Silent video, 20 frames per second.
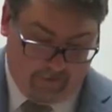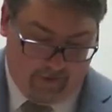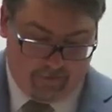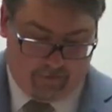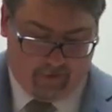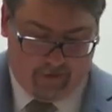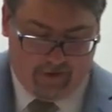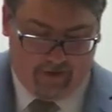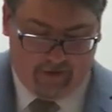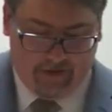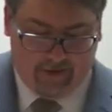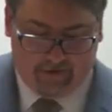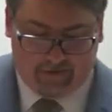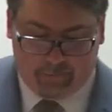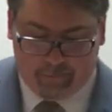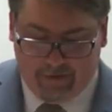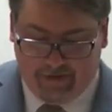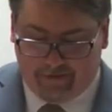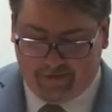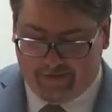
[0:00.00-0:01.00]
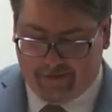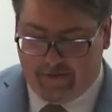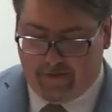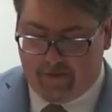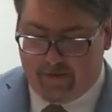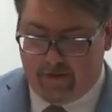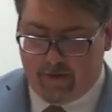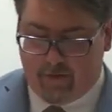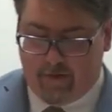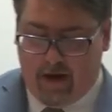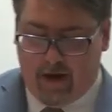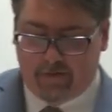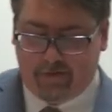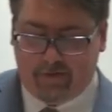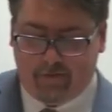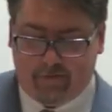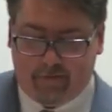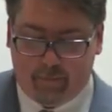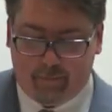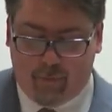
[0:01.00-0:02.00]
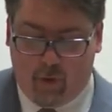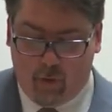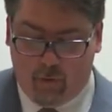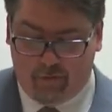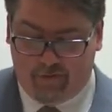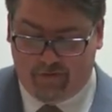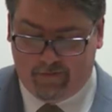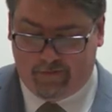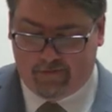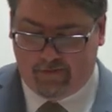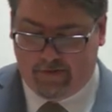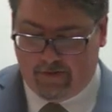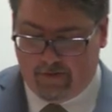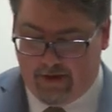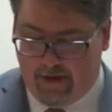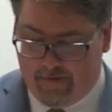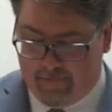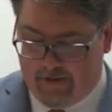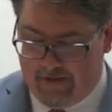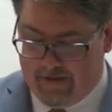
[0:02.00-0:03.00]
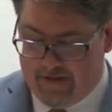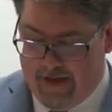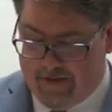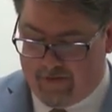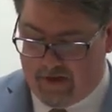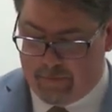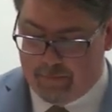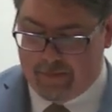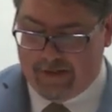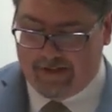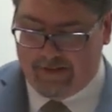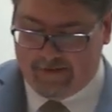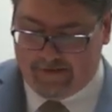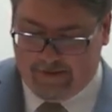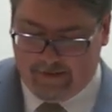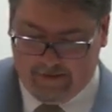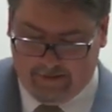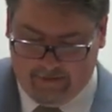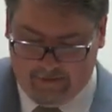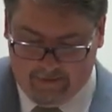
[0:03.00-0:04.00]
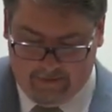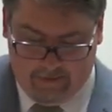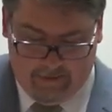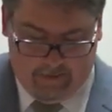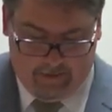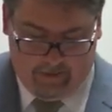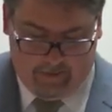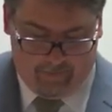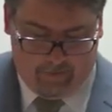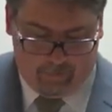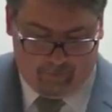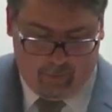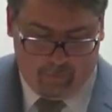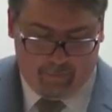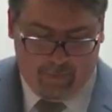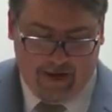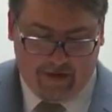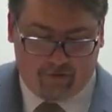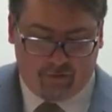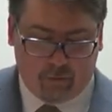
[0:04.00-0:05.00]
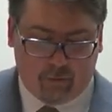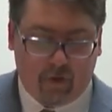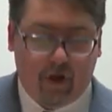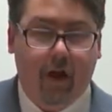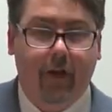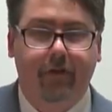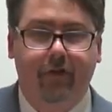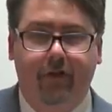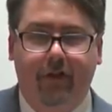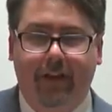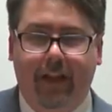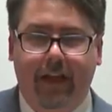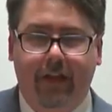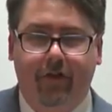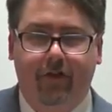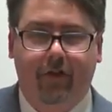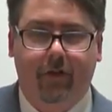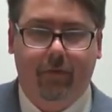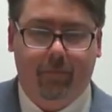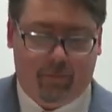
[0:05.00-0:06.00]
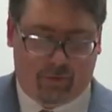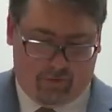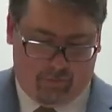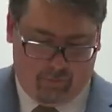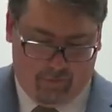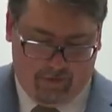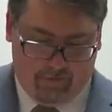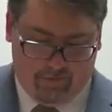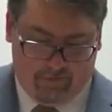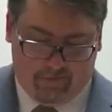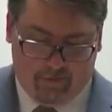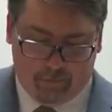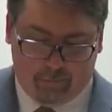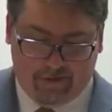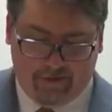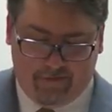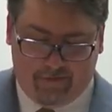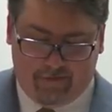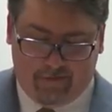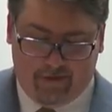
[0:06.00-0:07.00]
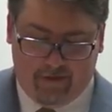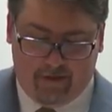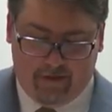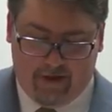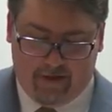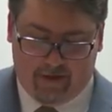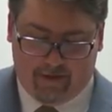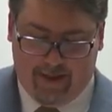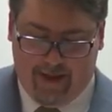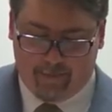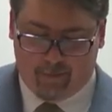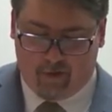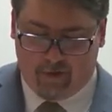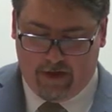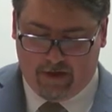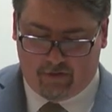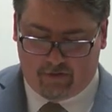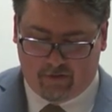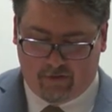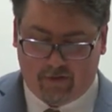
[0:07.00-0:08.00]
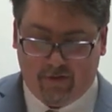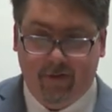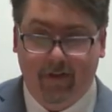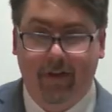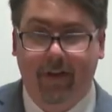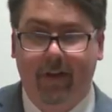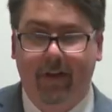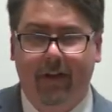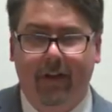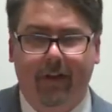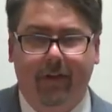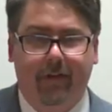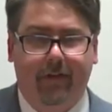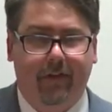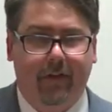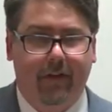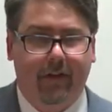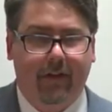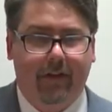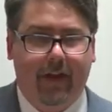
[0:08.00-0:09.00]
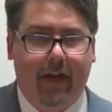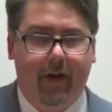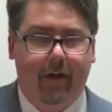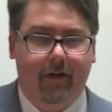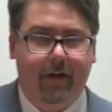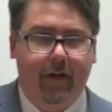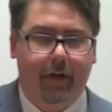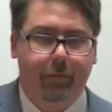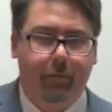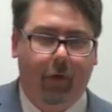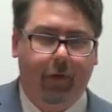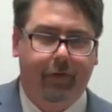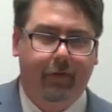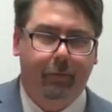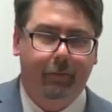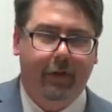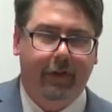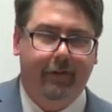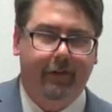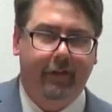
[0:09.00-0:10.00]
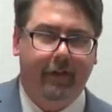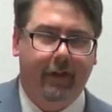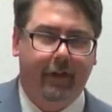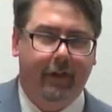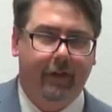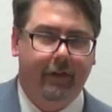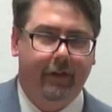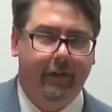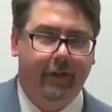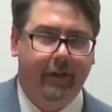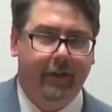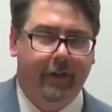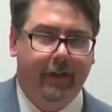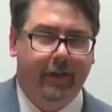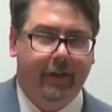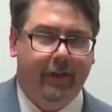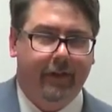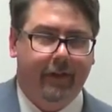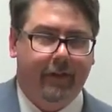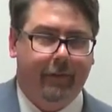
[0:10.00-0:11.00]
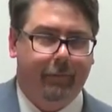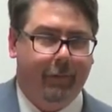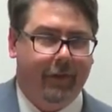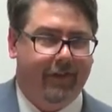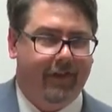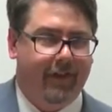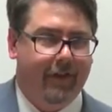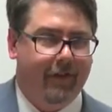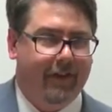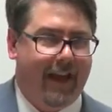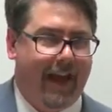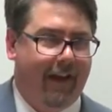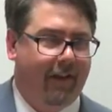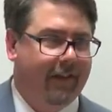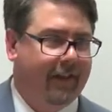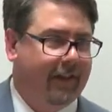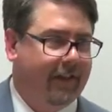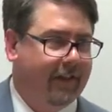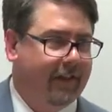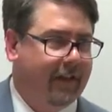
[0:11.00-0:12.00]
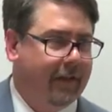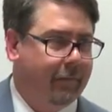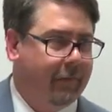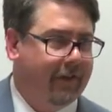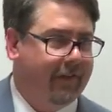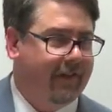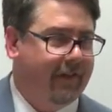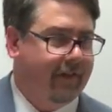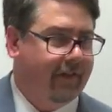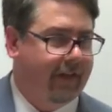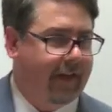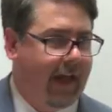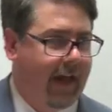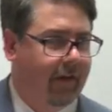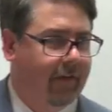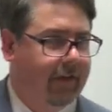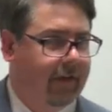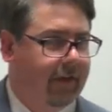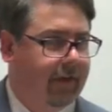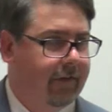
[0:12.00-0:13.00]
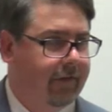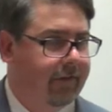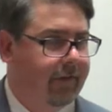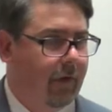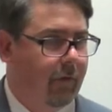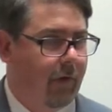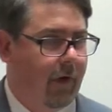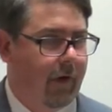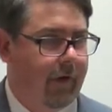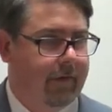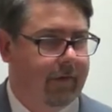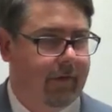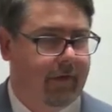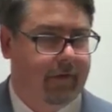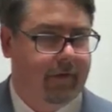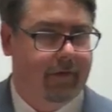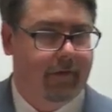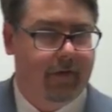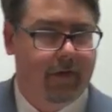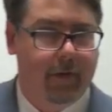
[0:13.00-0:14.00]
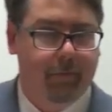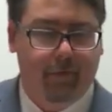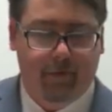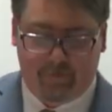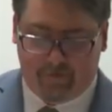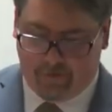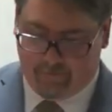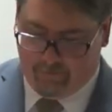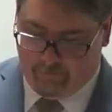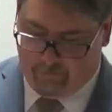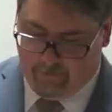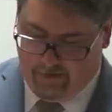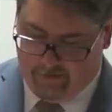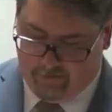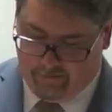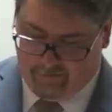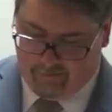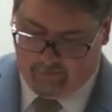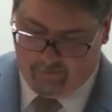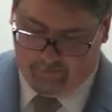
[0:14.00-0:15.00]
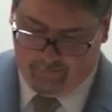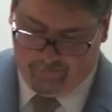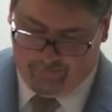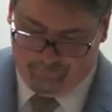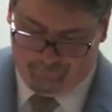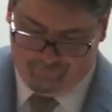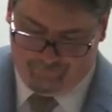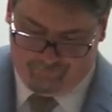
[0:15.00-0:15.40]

Tantra explicitly theorizes the potency and the inevitability of the perpetual undulation between simplicity and elaboration, singularity and multiplicity, materiality and immateriality, and so on, on a number of different registers.